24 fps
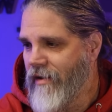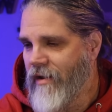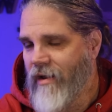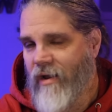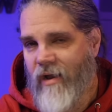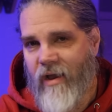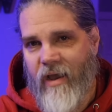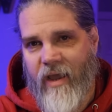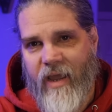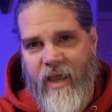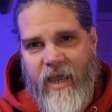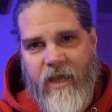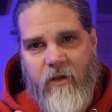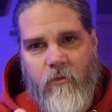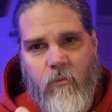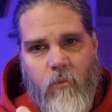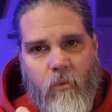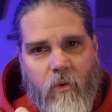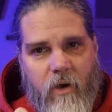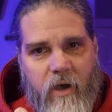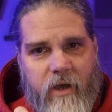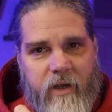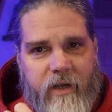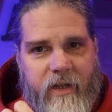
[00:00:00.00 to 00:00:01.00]
I had
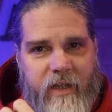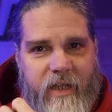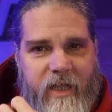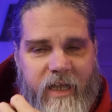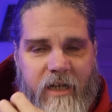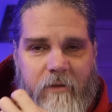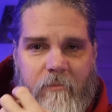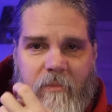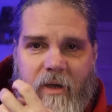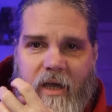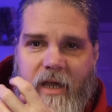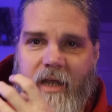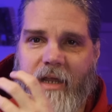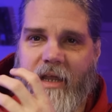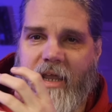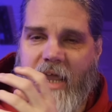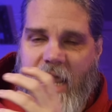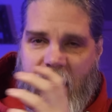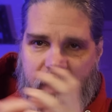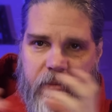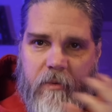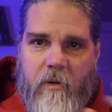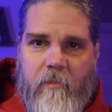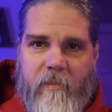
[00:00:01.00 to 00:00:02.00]
one in my
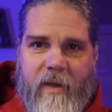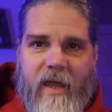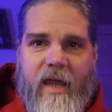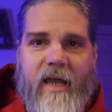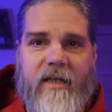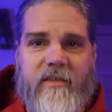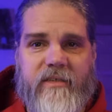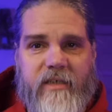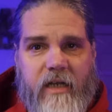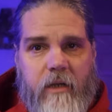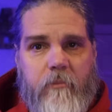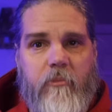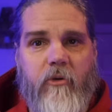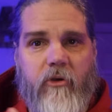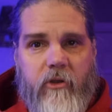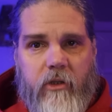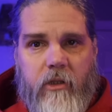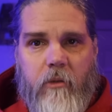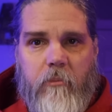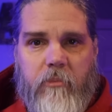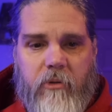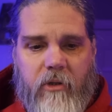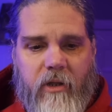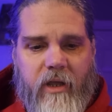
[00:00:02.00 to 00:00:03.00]
camera bags that I put on
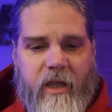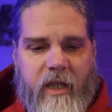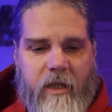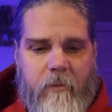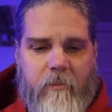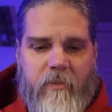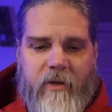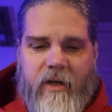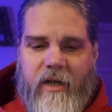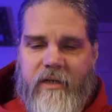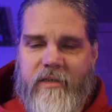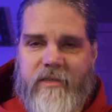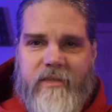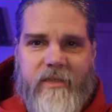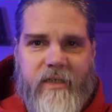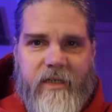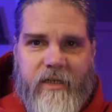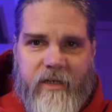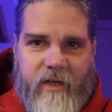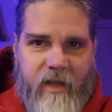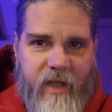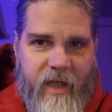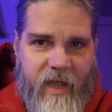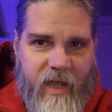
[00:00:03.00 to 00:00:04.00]
the plane, but I
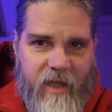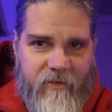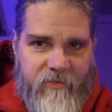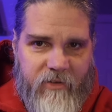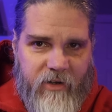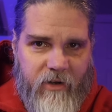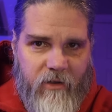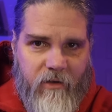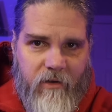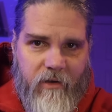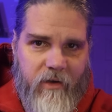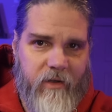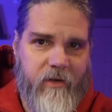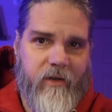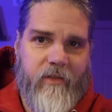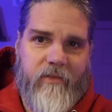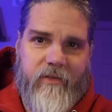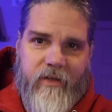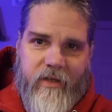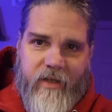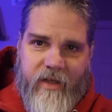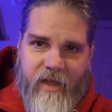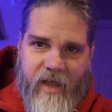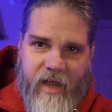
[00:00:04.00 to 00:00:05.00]
didn't have it on
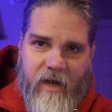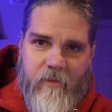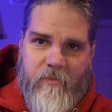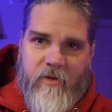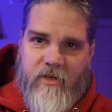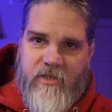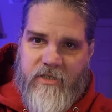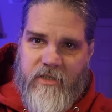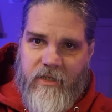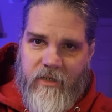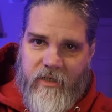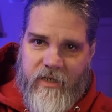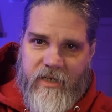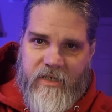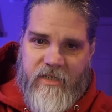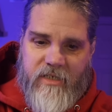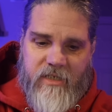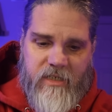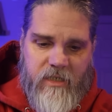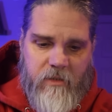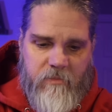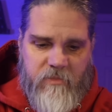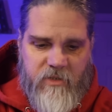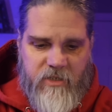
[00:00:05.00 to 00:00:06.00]
the cameras, the
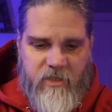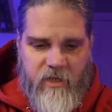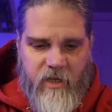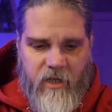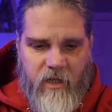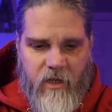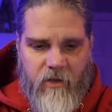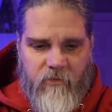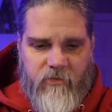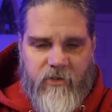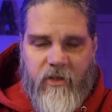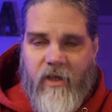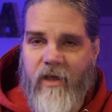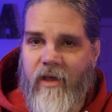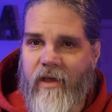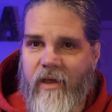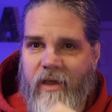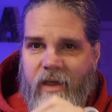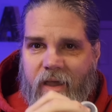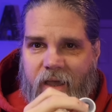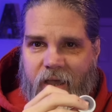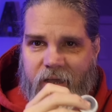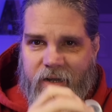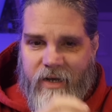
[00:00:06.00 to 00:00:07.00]
lenses themselves,
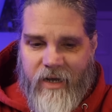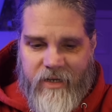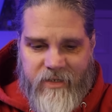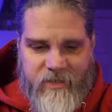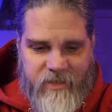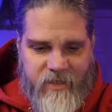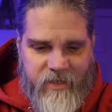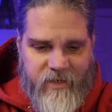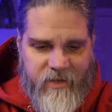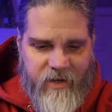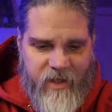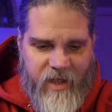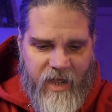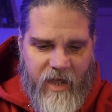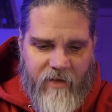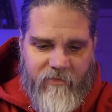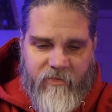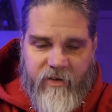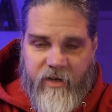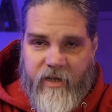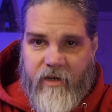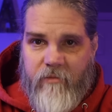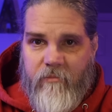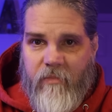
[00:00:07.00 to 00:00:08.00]
and I didn't have
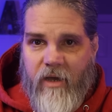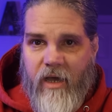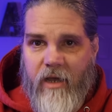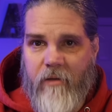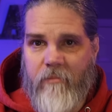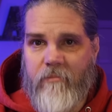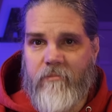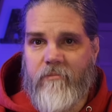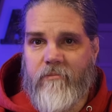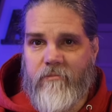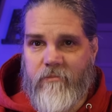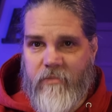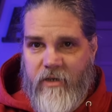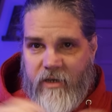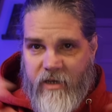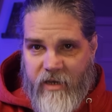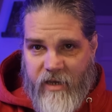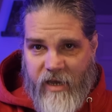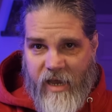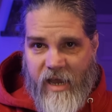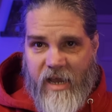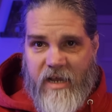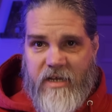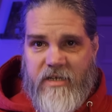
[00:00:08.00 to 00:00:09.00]
it in my
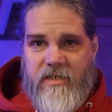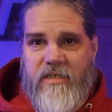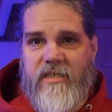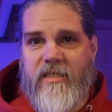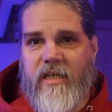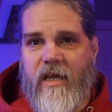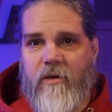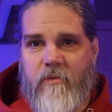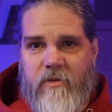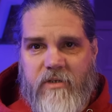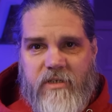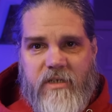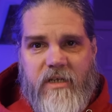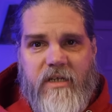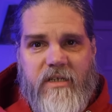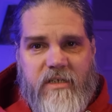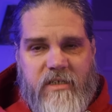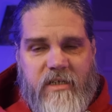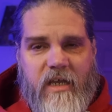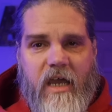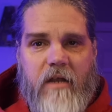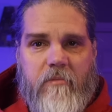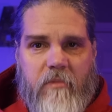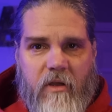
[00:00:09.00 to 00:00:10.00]
case that was
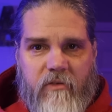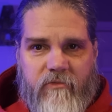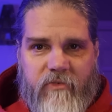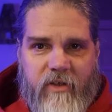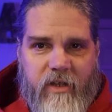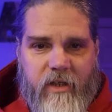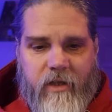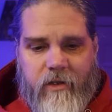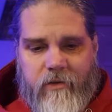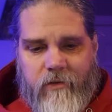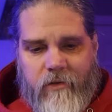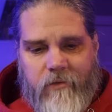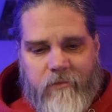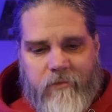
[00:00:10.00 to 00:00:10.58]
inside my vehicle,